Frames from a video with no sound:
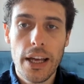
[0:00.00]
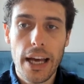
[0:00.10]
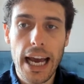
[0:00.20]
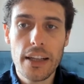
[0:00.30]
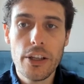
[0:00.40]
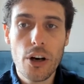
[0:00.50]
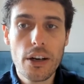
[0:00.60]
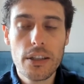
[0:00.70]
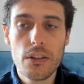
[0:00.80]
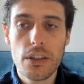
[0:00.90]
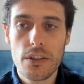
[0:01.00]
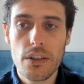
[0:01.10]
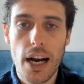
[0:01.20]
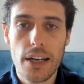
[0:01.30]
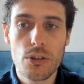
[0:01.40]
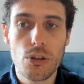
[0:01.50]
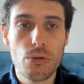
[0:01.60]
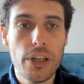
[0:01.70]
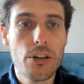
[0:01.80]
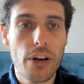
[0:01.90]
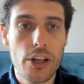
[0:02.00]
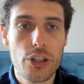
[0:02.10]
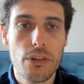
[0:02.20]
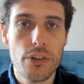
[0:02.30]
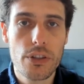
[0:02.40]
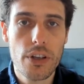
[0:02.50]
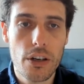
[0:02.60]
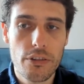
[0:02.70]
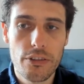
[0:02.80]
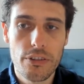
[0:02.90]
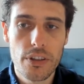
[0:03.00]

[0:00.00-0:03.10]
And the article is entitled The Recreation of Yourself.